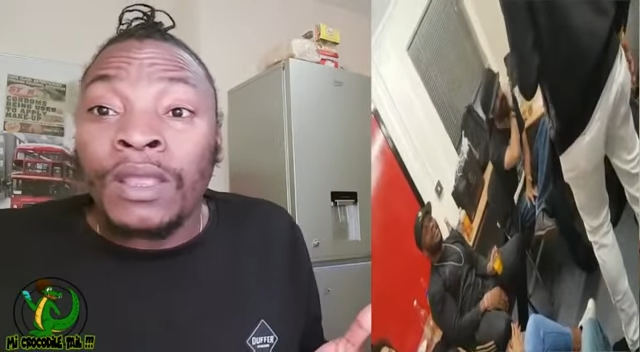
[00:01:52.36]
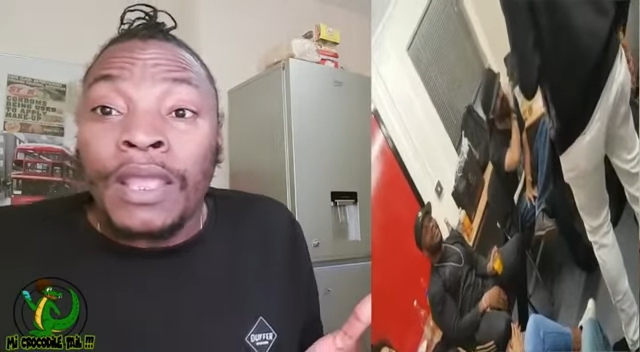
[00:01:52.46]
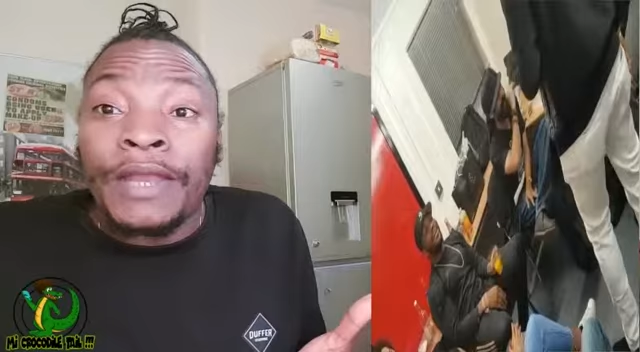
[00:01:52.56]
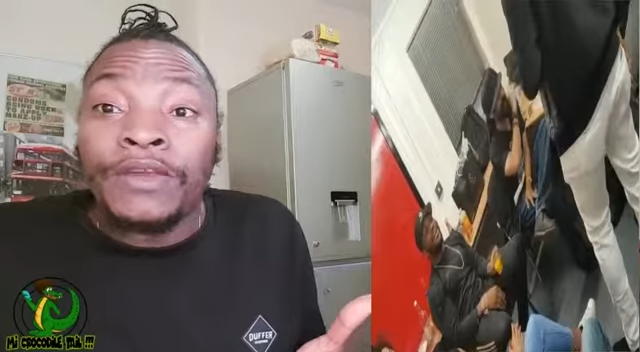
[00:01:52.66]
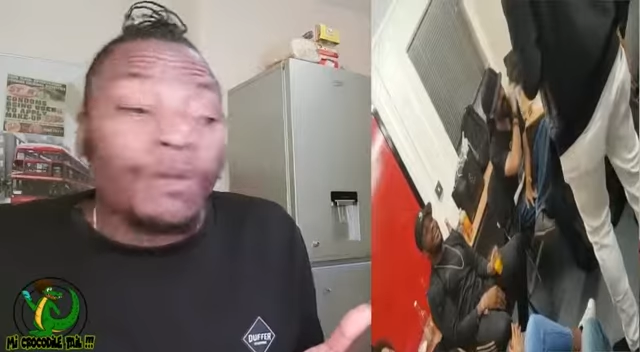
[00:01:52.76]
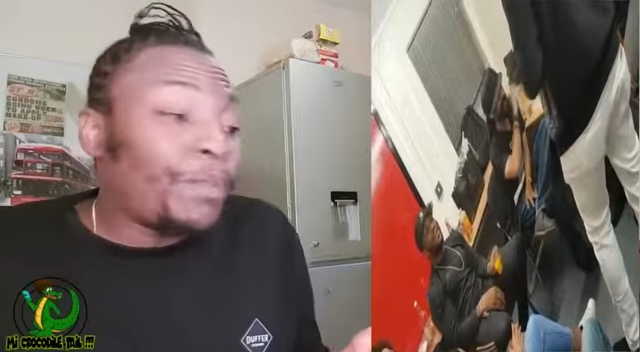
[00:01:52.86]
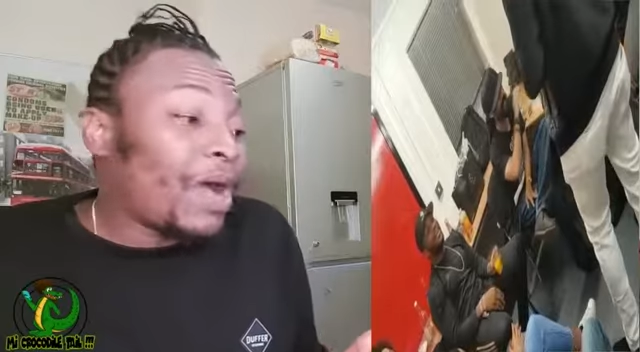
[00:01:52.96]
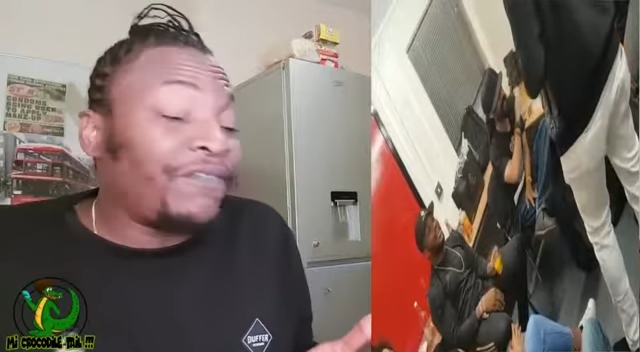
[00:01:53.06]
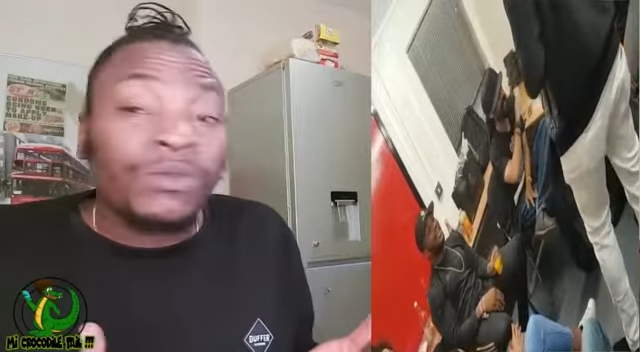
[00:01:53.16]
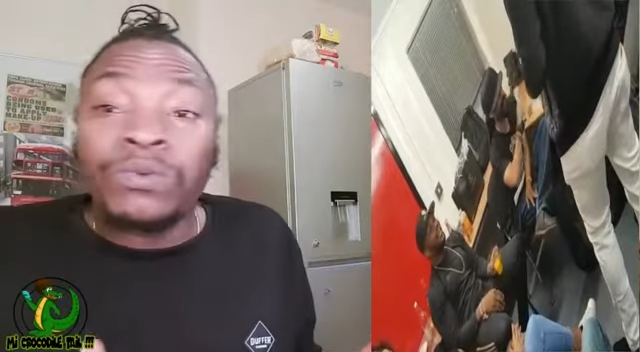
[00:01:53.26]
end up
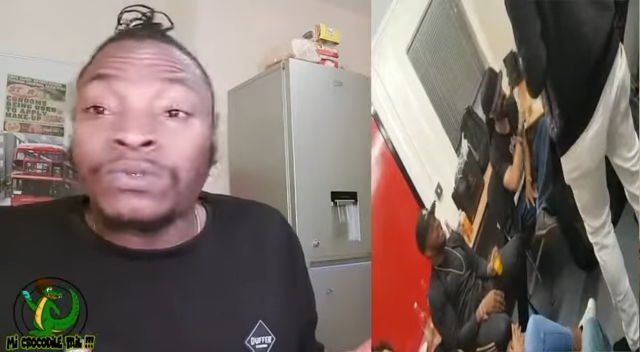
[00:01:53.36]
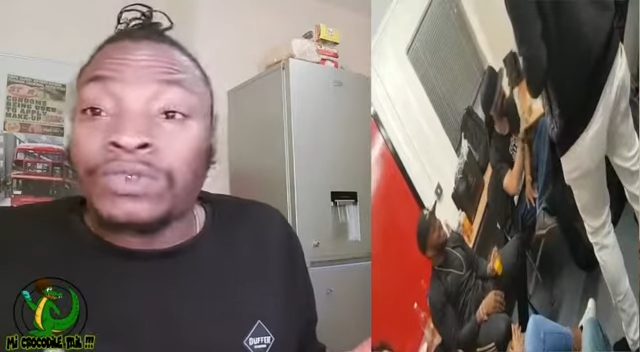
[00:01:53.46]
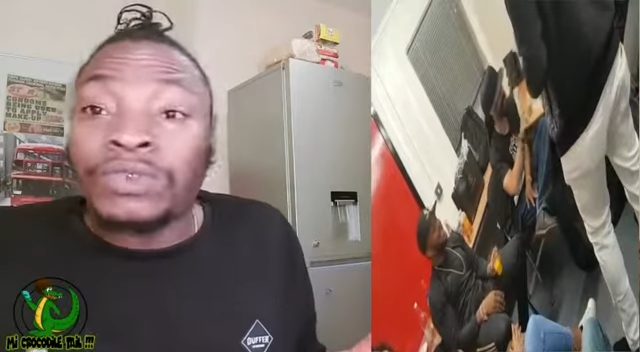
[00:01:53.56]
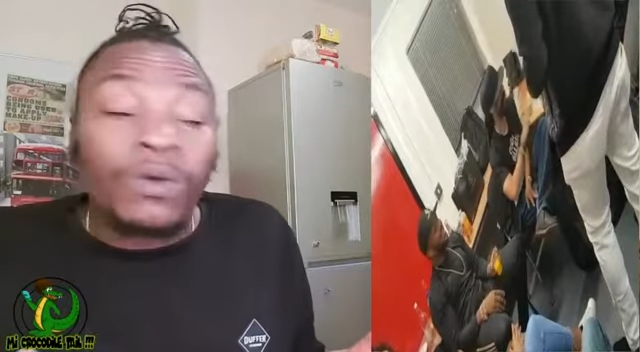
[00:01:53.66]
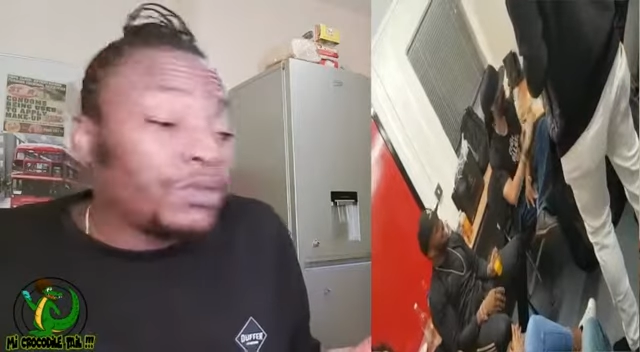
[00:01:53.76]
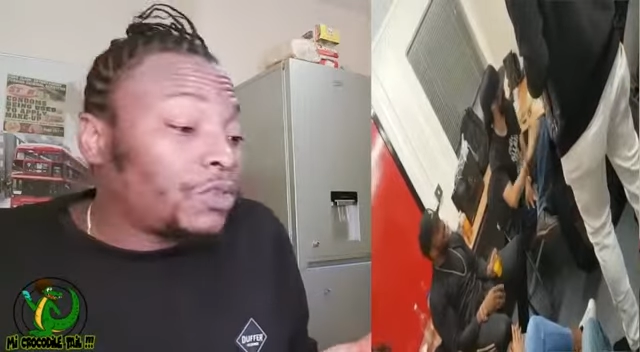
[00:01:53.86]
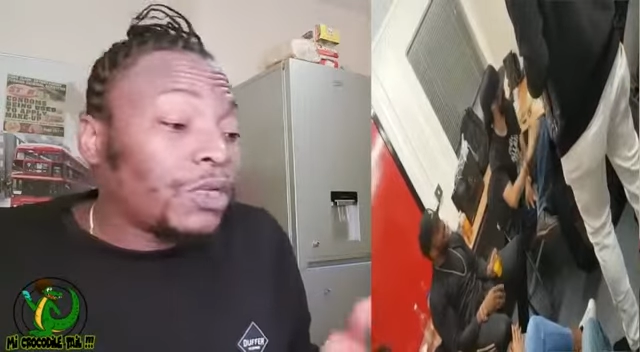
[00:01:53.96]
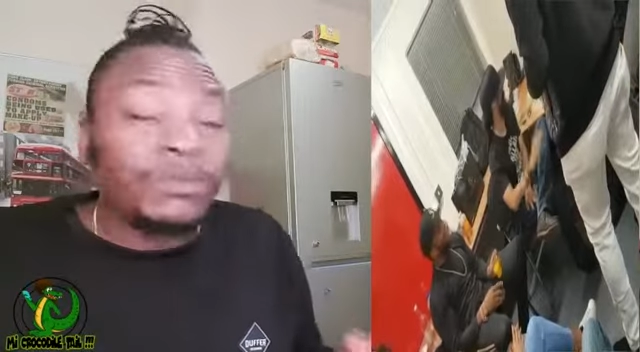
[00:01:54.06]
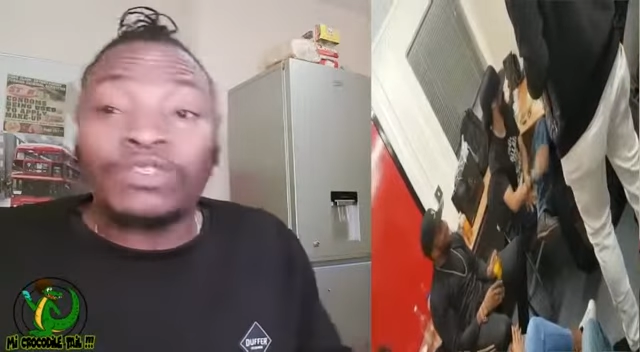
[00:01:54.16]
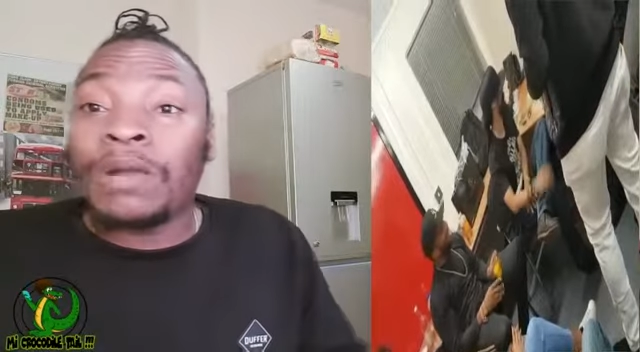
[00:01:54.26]
have 200,000
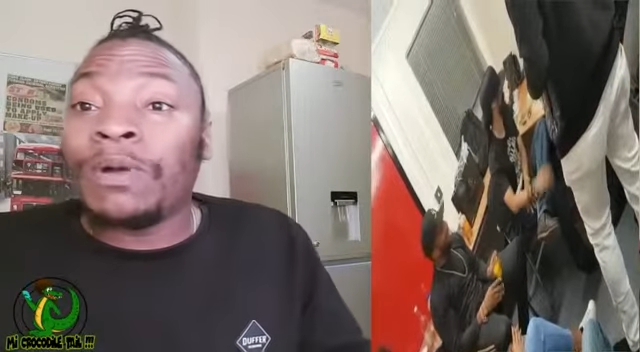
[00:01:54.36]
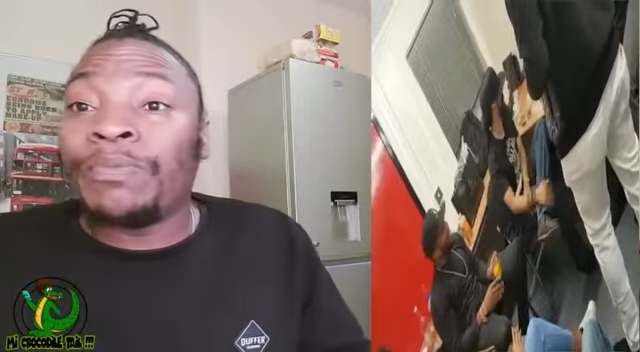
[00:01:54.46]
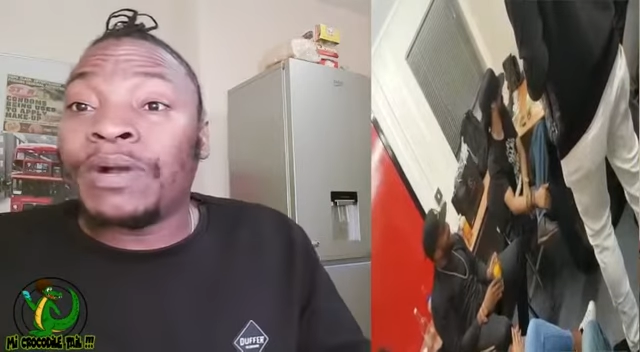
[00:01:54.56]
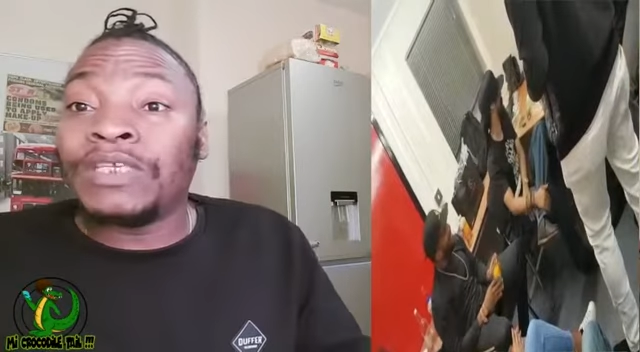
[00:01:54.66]
subscribers on